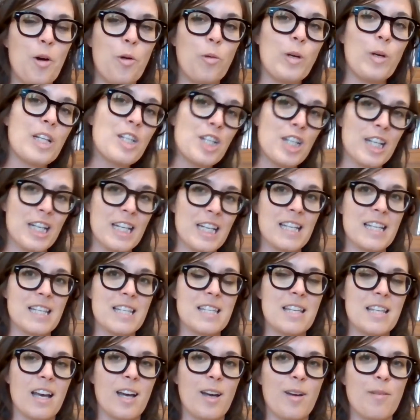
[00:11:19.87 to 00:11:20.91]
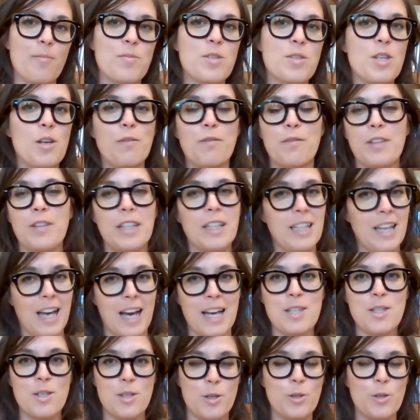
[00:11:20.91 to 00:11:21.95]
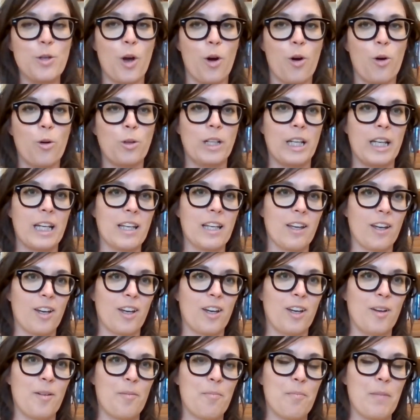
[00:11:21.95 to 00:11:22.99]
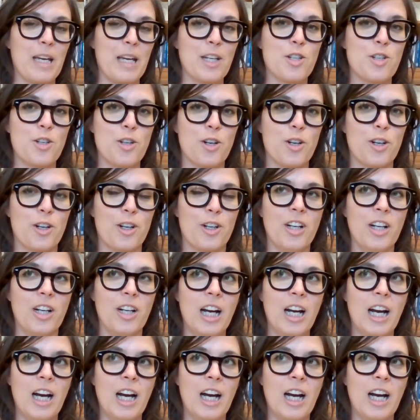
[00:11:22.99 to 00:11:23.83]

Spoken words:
which is Sophie, as you know, like a major.